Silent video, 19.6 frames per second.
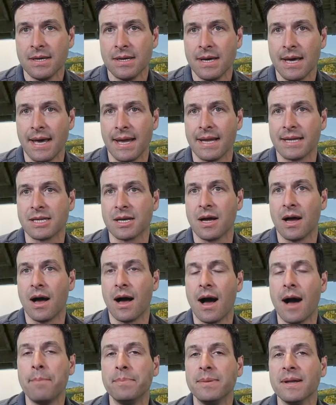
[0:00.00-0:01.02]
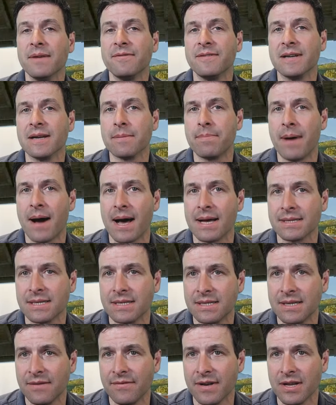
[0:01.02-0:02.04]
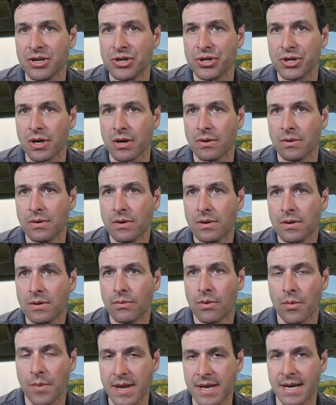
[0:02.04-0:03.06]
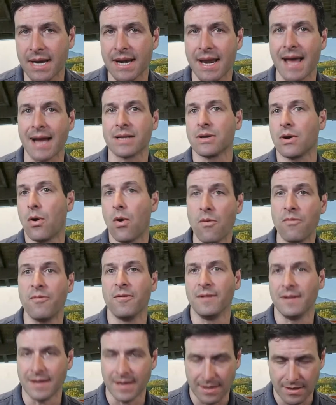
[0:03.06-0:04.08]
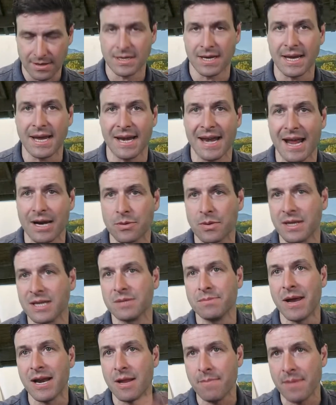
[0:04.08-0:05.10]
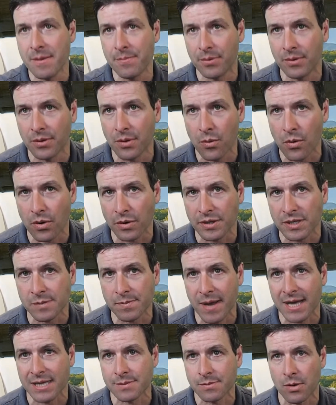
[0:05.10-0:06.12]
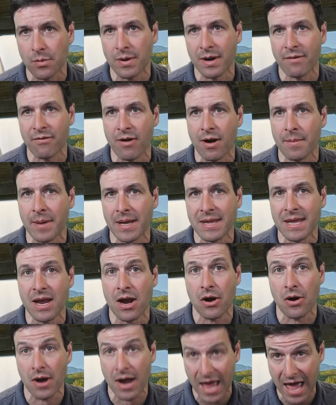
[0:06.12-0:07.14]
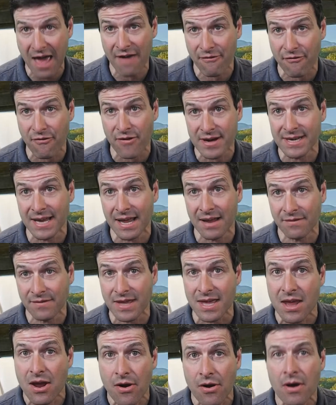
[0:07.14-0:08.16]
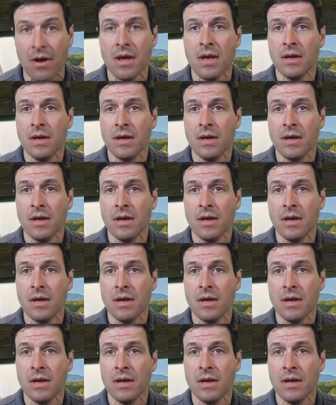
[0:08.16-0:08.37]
And it's an uplifting positivity show where we connect, hopefully, to connect with as many people in the world as possible whenever I'm on the air every day of the year.